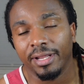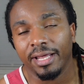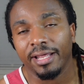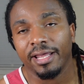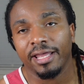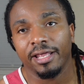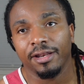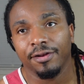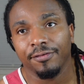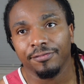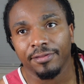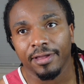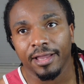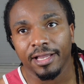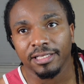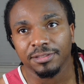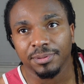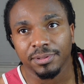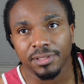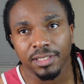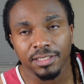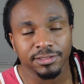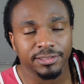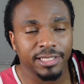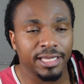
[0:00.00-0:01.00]
that end of things
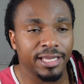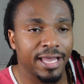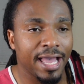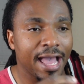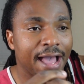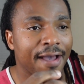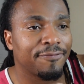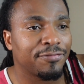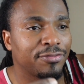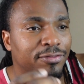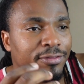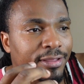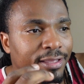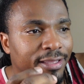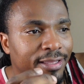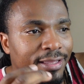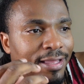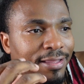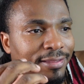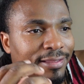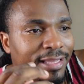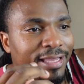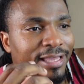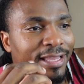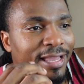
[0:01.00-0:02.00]
because they have to,
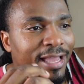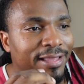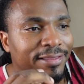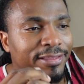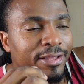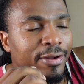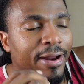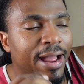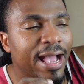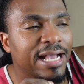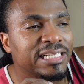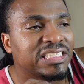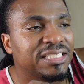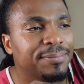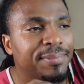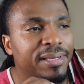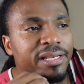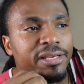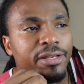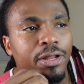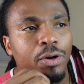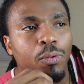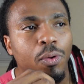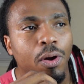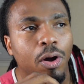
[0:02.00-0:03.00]
they there has to
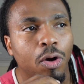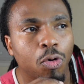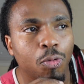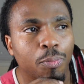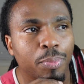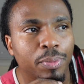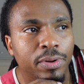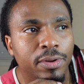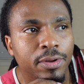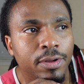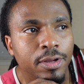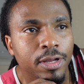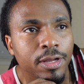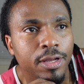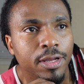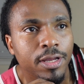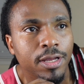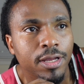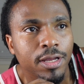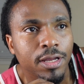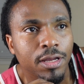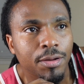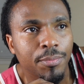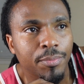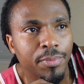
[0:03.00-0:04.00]
be no hope
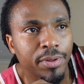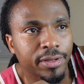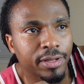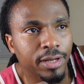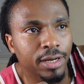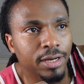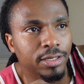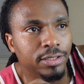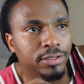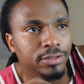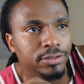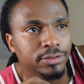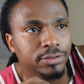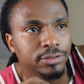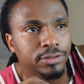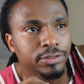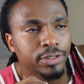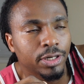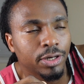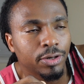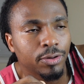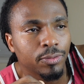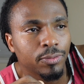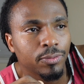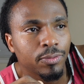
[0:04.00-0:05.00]
because you
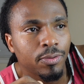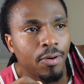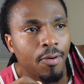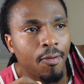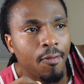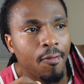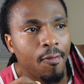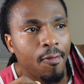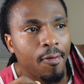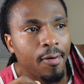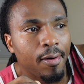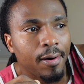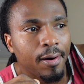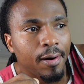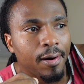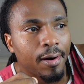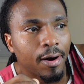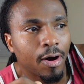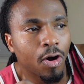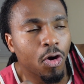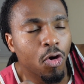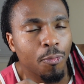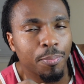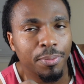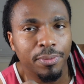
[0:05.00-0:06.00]
know
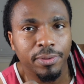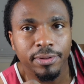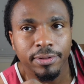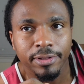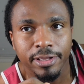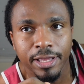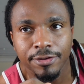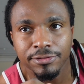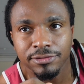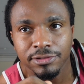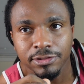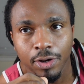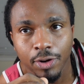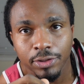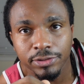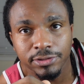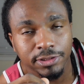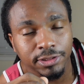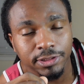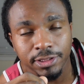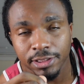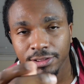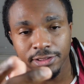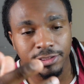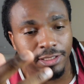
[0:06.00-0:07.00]
hope gives
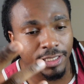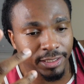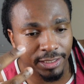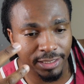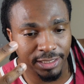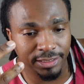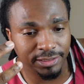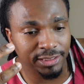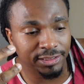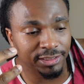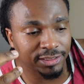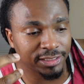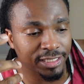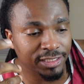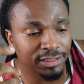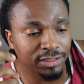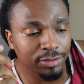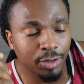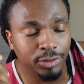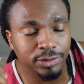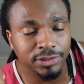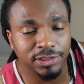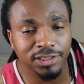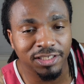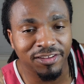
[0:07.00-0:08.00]
narcissists like it just gives
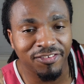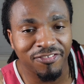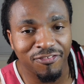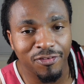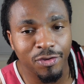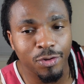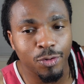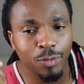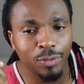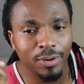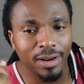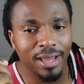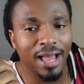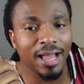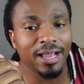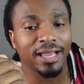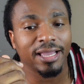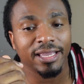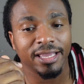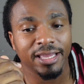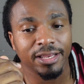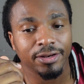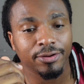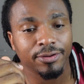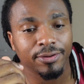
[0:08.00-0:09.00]
narcissists fuel. Like I
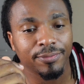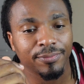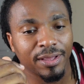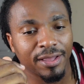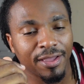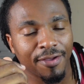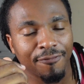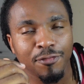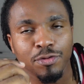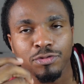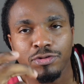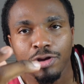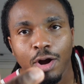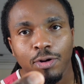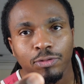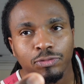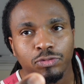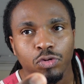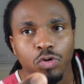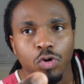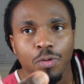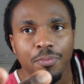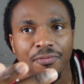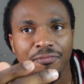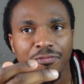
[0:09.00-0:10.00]
can get it. Like if you talk
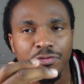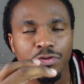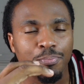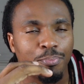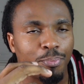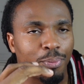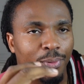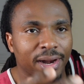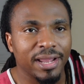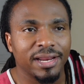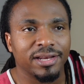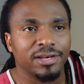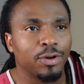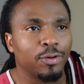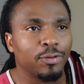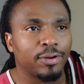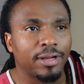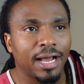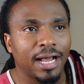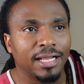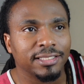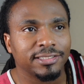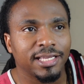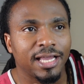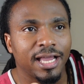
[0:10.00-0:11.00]
to them, if you break no
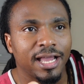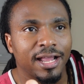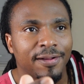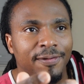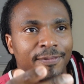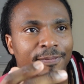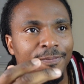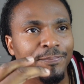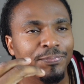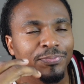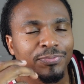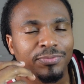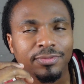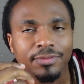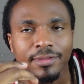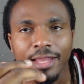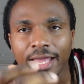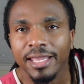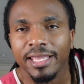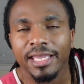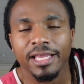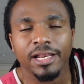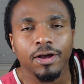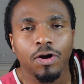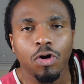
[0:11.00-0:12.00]
contact,
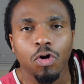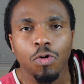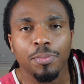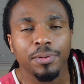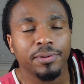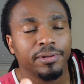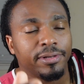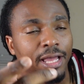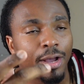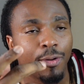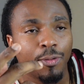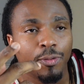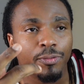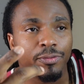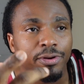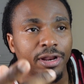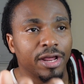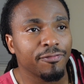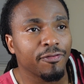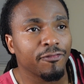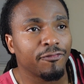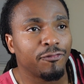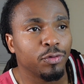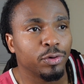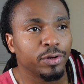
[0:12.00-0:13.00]
they get hope. They will
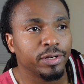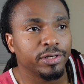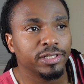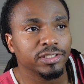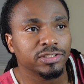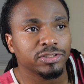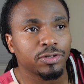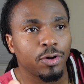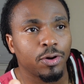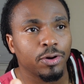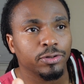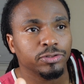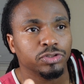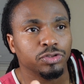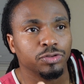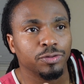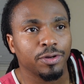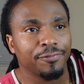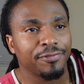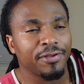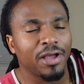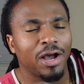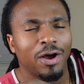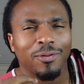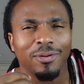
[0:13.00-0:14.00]
never fully discard you.
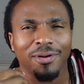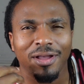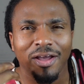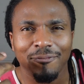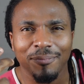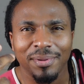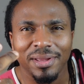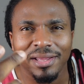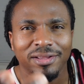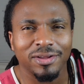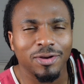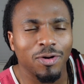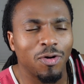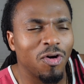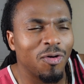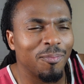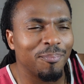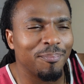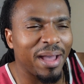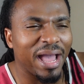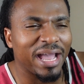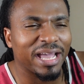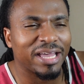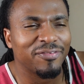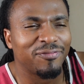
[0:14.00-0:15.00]
If y'all have been
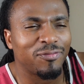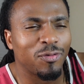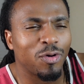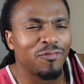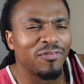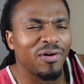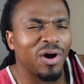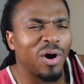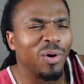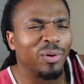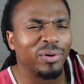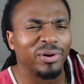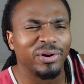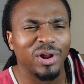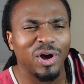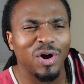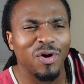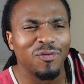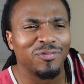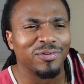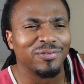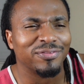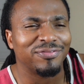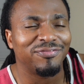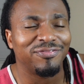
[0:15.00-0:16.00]
going back and forth on and
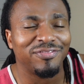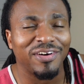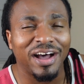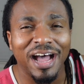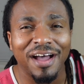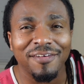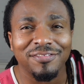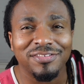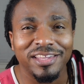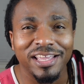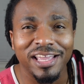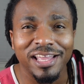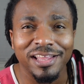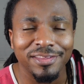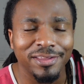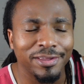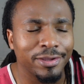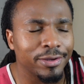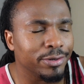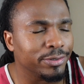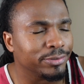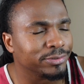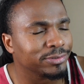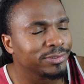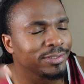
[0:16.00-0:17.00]
off for five, ten
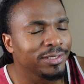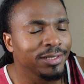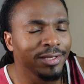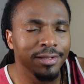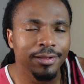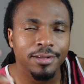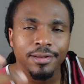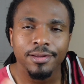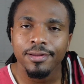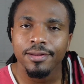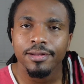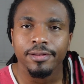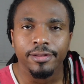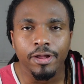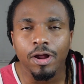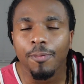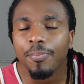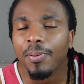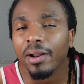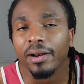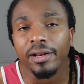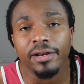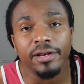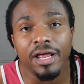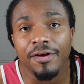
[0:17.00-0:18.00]
years, they'll
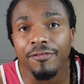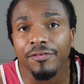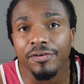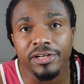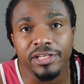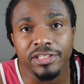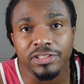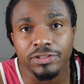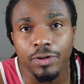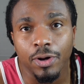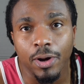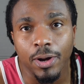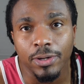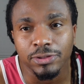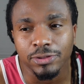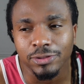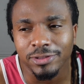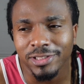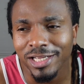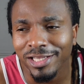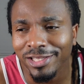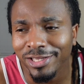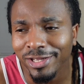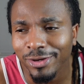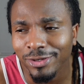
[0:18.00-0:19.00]
probably never discard you.
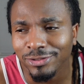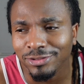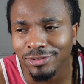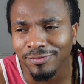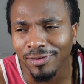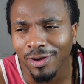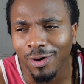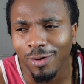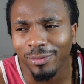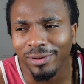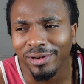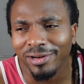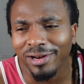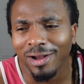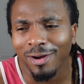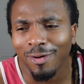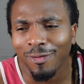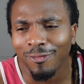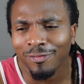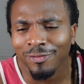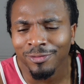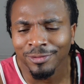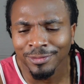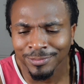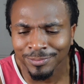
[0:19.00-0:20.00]
Ten years of on and
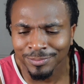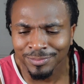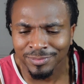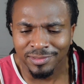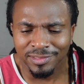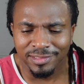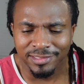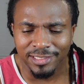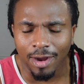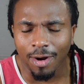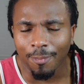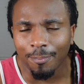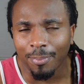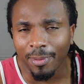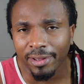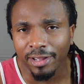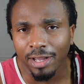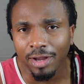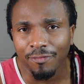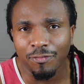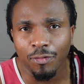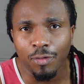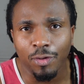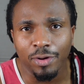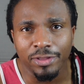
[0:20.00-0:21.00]
off, y'all break
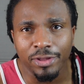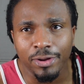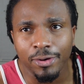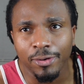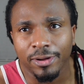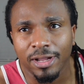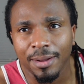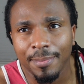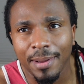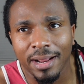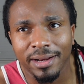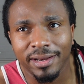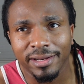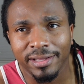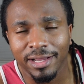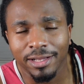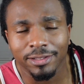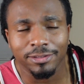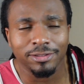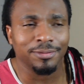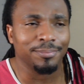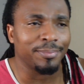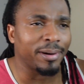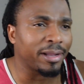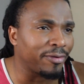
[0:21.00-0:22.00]
up for a year, come back
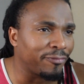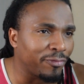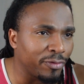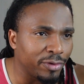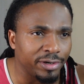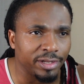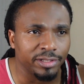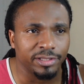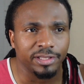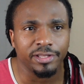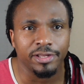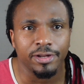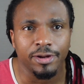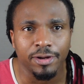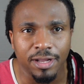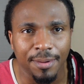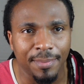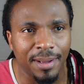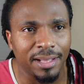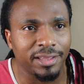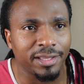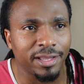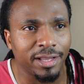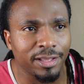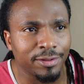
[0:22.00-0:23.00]
together, break up for another year, come
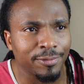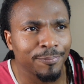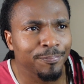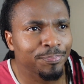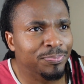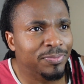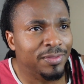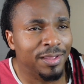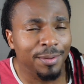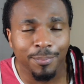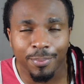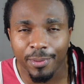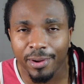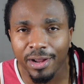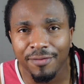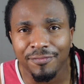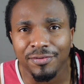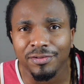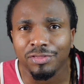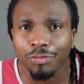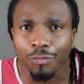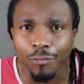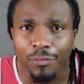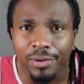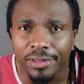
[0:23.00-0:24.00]
back together, break up
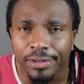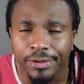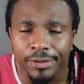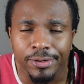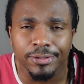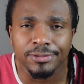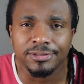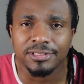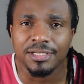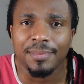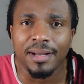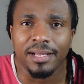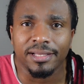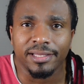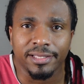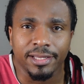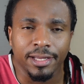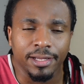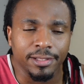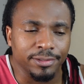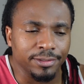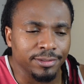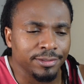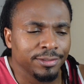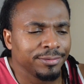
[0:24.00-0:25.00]
for three years, come back
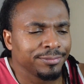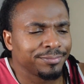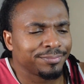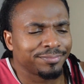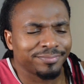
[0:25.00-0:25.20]
together.